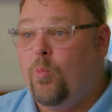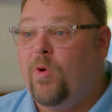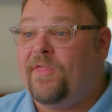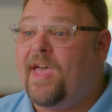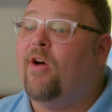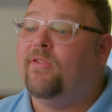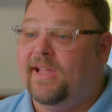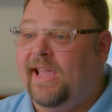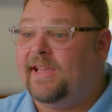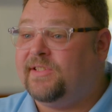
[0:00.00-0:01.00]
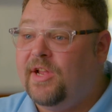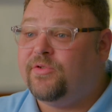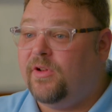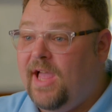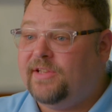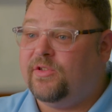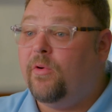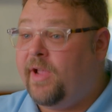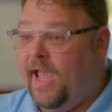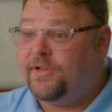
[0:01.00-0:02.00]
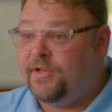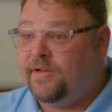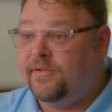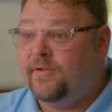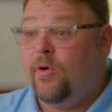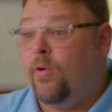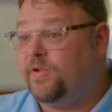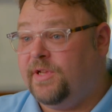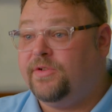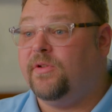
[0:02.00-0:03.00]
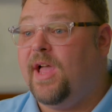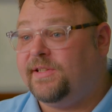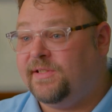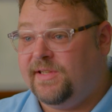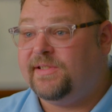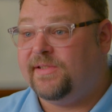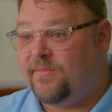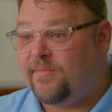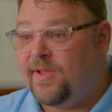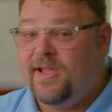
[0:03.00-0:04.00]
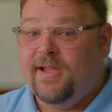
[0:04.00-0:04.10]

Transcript: Without a centralized location or centralized system,